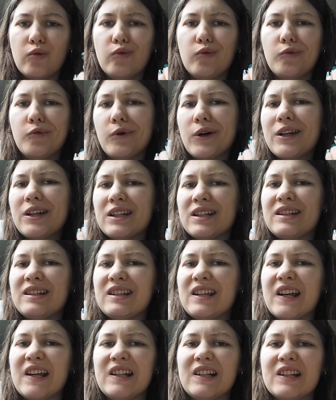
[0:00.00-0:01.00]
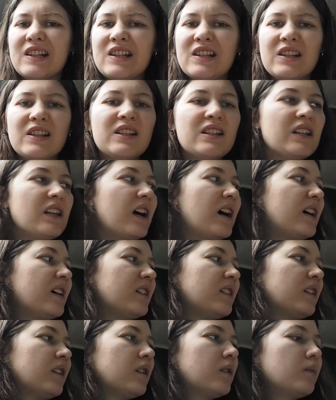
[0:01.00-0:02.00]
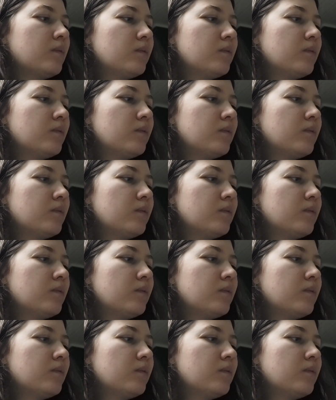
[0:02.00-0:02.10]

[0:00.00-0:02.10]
what it tastes like.